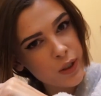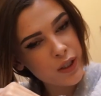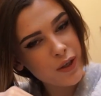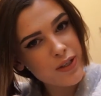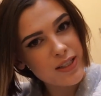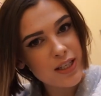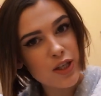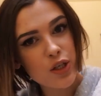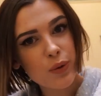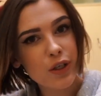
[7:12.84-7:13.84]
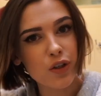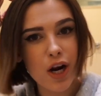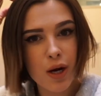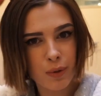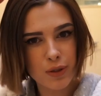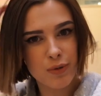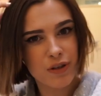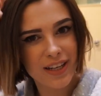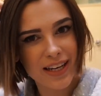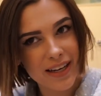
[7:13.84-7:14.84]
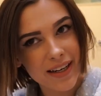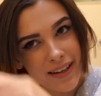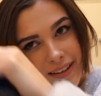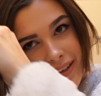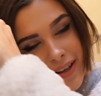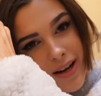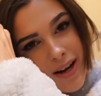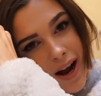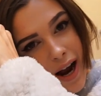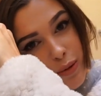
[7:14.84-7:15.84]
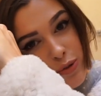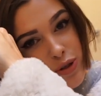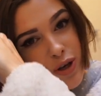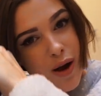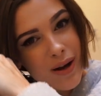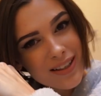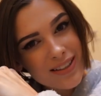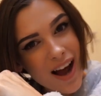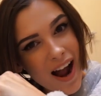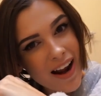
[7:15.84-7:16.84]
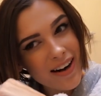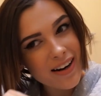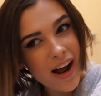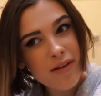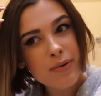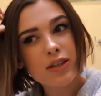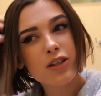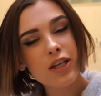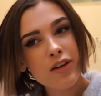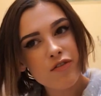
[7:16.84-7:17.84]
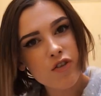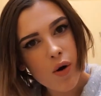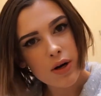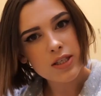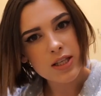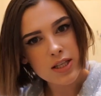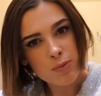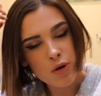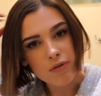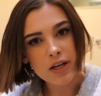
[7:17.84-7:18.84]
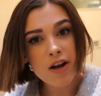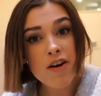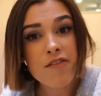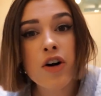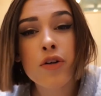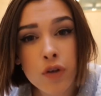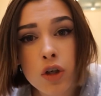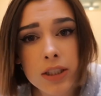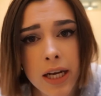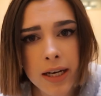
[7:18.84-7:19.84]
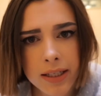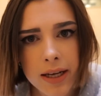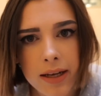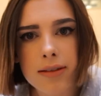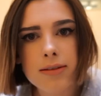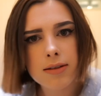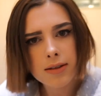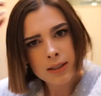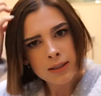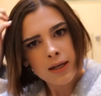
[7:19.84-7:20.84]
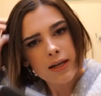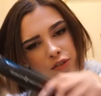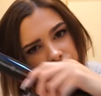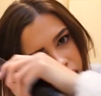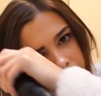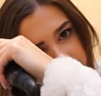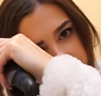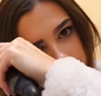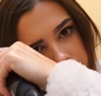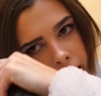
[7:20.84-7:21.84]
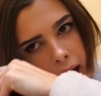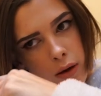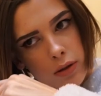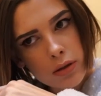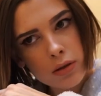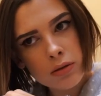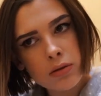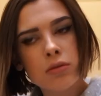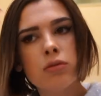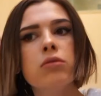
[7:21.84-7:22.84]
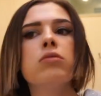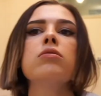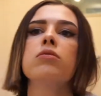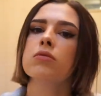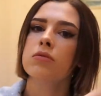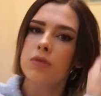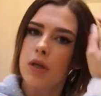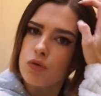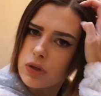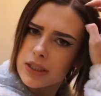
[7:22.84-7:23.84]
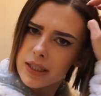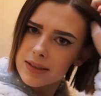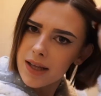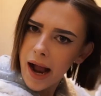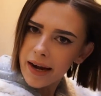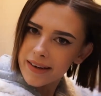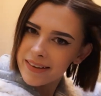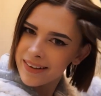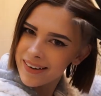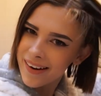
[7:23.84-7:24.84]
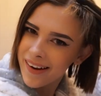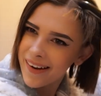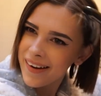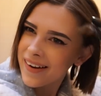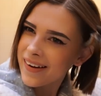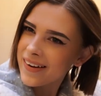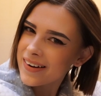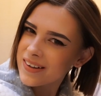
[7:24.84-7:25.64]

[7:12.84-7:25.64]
we're gonna go see the new Incredibles movie. I'm so excited. I've been looking forward to this movie for 14 years. And it's finally coming out. I'm really excited.